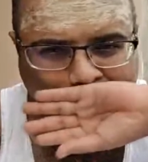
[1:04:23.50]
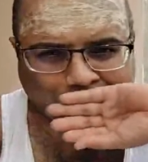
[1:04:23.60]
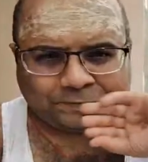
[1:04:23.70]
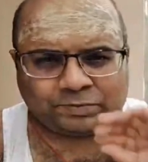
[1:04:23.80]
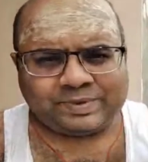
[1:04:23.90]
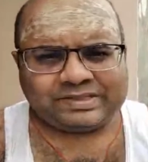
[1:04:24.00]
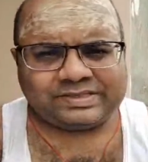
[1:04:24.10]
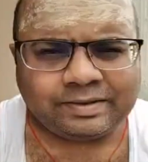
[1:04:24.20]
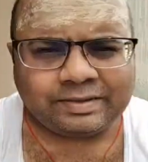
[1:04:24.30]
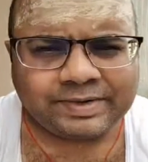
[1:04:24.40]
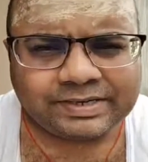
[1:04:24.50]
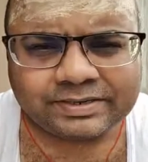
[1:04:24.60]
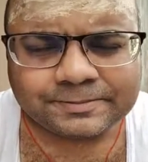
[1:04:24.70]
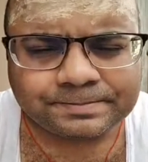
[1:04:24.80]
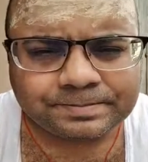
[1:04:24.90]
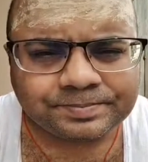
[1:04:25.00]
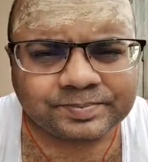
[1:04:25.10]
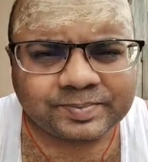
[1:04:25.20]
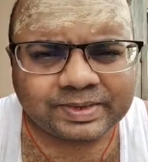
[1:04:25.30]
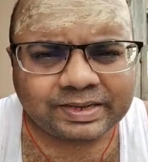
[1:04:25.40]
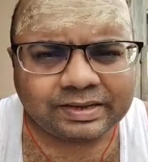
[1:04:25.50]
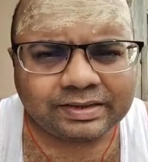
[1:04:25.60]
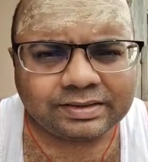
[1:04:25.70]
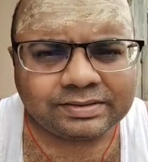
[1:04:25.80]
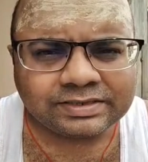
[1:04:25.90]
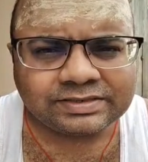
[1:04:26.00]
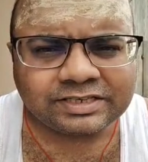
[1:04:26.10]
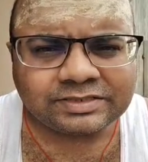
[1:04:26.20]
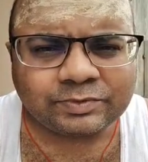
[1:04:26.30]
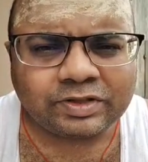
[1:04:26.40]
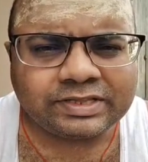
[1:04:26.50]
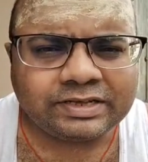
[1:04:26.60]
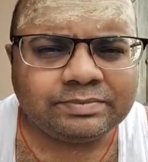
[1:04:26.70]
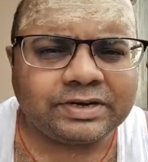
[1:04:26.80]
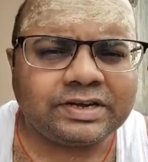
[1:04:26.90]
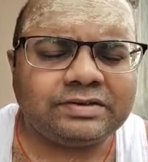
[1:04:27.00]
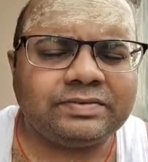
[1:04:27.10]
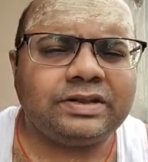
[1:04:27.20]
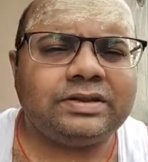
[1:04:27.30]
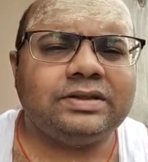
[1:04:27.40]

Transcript: So make this habit. This is a small thing, but it will